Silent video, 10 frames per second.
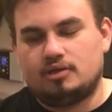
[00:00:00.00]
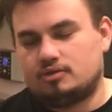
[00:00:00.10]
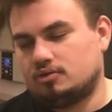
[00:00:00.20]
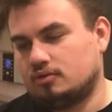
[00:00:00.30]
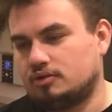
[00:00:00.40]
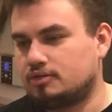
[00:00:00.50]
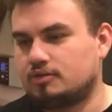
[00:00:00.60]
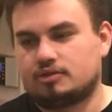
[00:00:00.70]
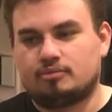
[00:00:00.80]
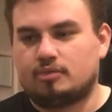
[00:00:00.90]
He sold it
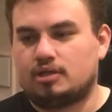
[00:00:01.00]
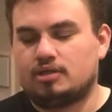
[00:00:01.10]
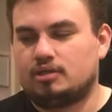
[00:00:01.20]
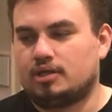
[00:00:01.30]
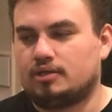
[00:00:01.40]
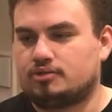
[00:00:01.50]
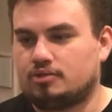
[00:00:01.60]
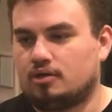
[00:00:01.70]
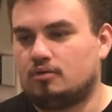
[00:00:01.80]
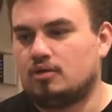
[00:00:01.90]
to somebody, and
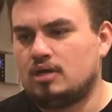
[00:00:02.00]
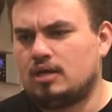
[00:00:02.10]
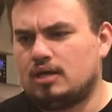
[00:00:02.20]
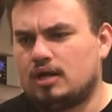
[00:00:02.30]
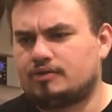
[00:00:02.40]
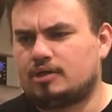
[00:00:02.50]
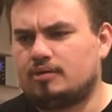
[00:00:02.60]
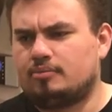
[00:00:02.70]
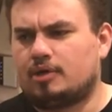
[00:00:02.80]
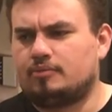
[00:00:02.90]
so I was
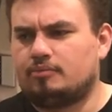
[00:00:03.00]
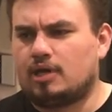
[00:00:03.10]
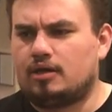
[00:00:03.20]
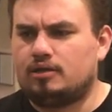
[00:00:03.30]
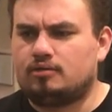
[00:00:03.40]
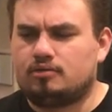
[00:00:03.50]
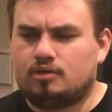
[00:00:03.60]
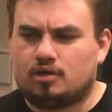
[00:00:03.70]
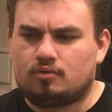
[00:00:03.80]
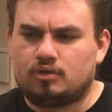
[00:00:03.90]
kind of bummed about it. You
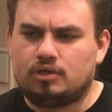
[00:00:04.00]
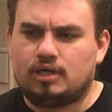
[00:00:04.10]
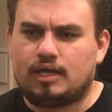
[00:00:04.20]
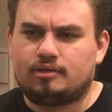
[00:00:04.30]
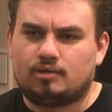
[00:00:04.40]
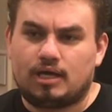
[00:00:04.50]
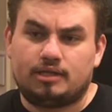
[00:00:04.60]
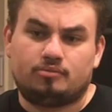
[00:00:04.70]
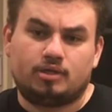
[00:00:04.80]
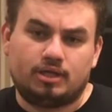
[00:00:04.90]
know, I really had the, I
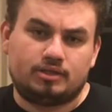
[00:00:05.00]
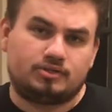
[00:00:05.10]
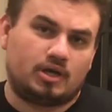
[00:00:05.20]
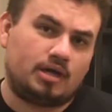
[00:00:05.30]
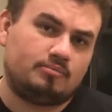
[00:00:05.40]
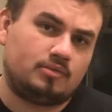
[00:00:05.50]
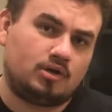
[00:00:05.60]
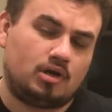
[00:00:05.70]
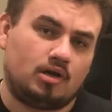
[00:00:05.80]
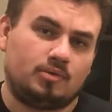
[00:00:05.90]
had the money at the time.
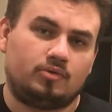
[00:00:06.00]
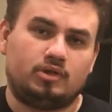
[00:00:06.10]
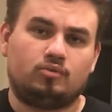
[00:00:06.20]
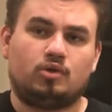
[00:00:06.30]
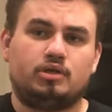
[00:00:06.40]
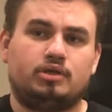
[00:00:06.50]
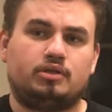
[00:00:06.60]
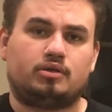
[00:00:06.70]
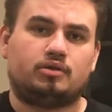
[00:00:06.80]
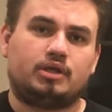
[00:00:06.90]
Um, I really wanted it in
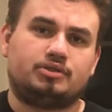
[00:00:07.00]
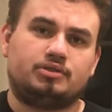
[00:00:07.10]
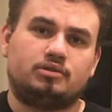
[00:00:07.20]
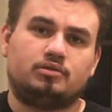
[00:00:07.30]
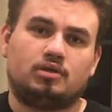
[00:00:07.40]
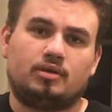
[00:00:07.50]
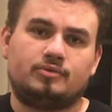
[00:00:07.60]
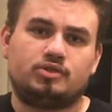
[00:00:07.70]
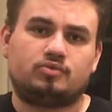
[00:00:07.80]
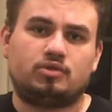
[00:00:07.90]
the collection. Um,
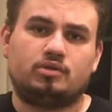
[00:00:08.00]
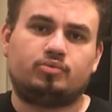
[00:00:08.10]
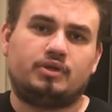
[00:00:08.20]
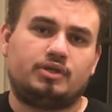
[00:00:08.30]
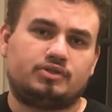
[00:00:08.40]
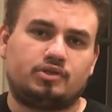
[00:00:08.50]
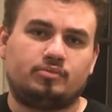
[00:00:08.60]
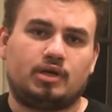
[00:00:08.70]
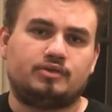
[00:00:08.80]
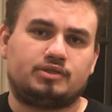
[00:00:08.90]
it's just one of the prettiest
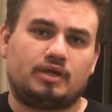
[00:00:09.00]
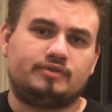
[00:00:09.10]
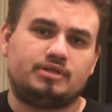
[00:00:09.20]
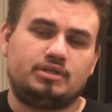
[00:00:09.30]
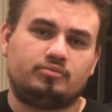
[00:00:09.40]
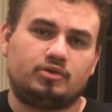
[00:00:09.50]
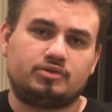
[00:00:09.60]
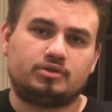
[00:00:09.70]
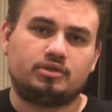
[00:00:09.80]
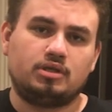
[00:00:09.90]
stone mountains I've seen
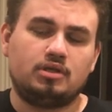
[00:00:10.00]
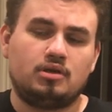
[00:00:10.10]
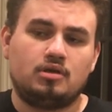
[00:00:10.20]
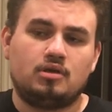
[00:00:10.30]
personally.